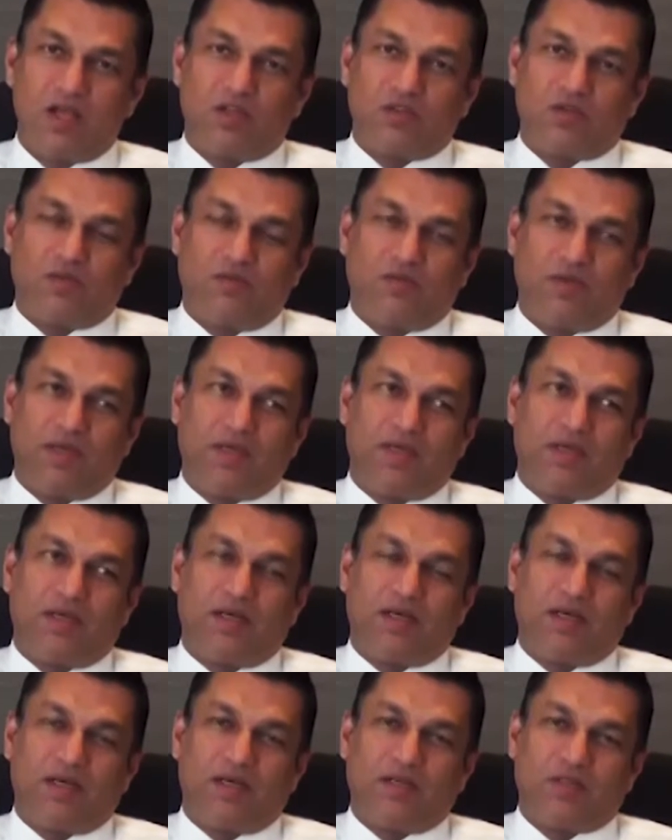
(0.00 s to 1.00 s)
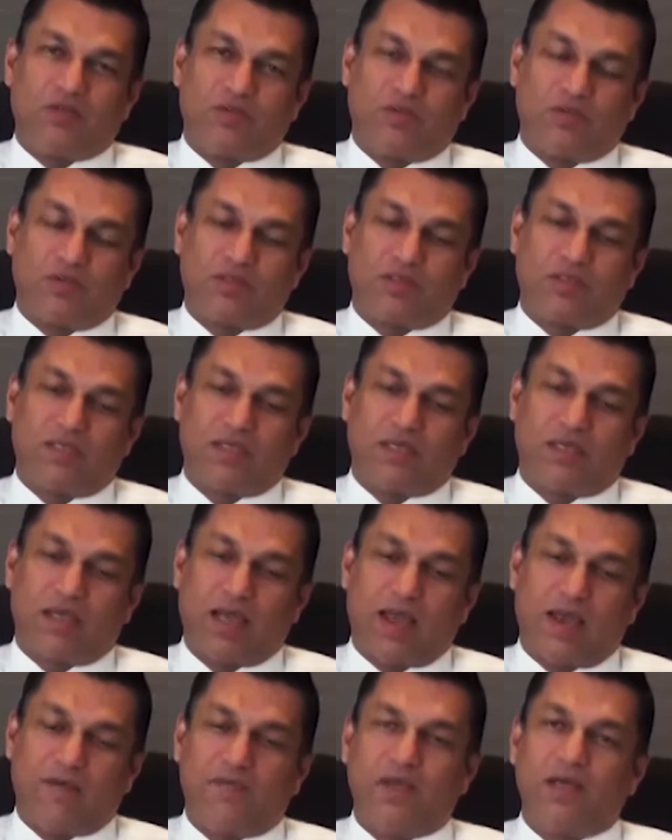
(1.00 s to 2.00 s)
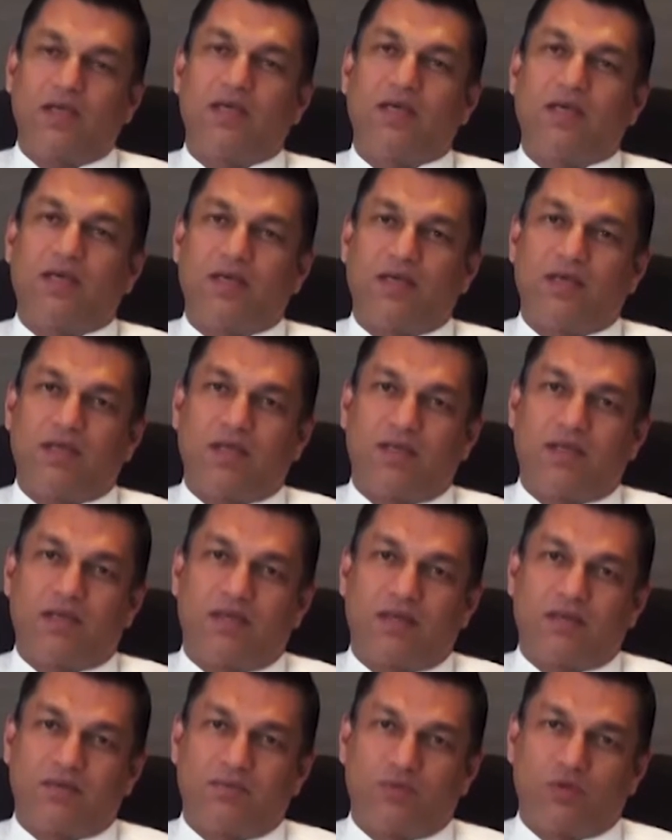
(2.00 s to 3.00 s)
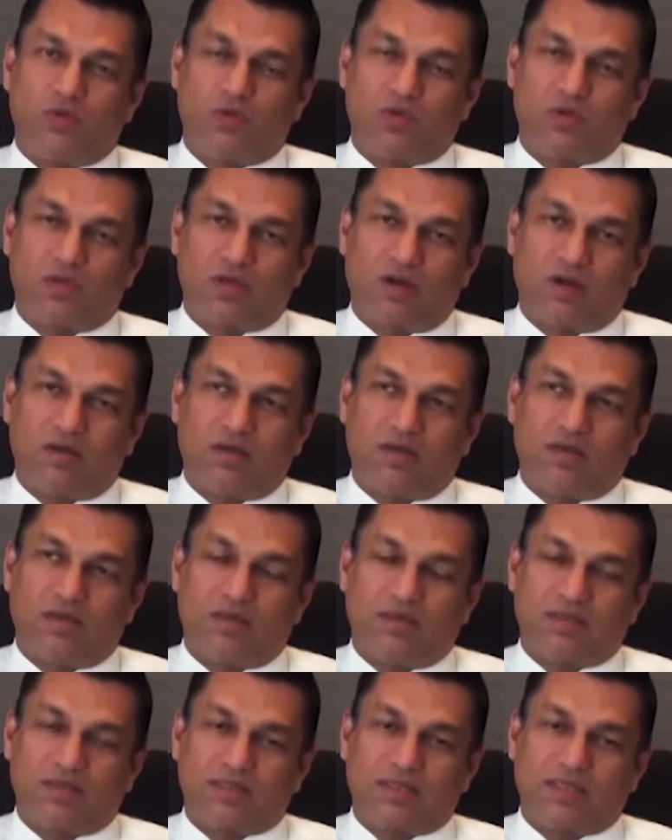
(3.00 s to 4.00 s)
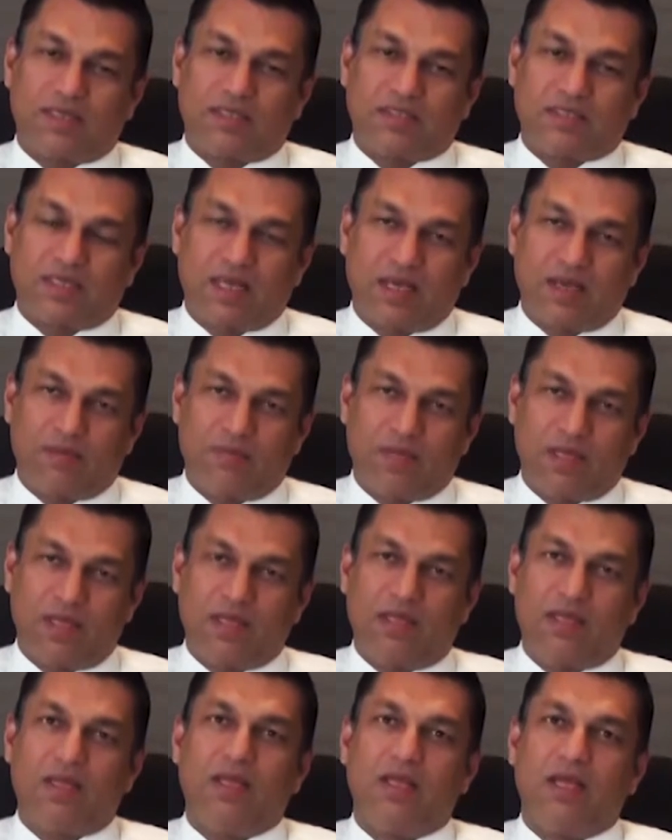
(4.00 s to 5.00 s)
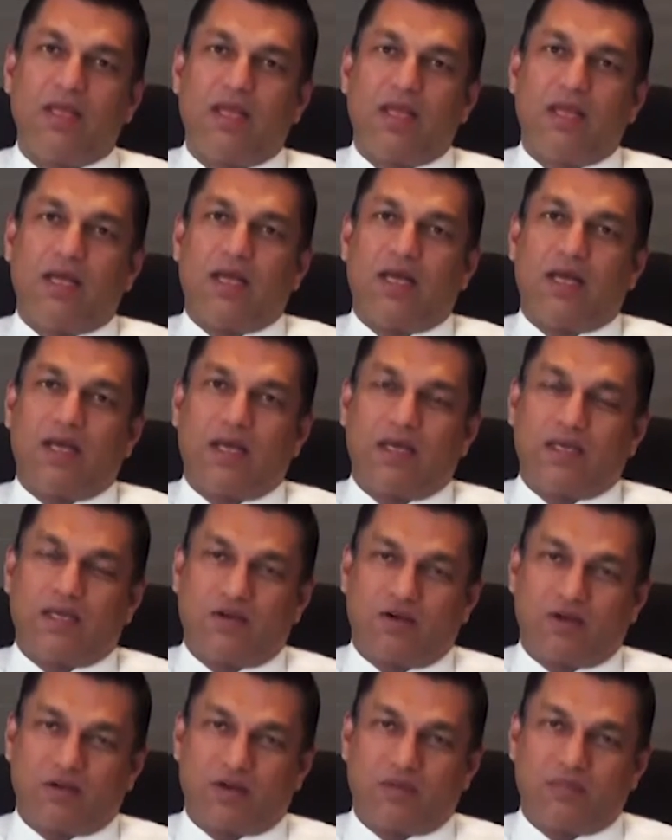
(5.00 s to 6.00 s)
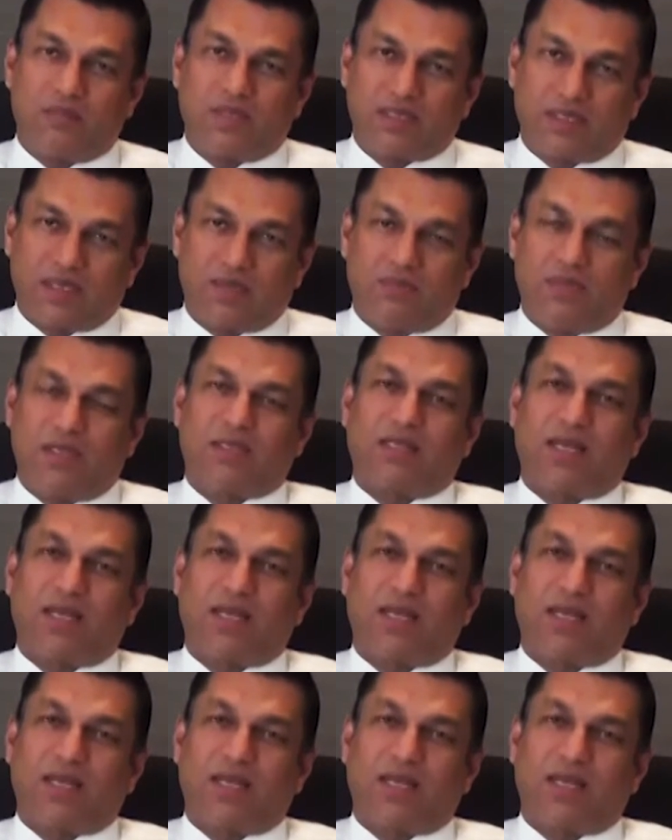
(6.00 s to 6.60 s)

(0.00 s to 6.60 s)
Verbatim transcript: So we uh, so having a, a more con, say stable uh, economy stable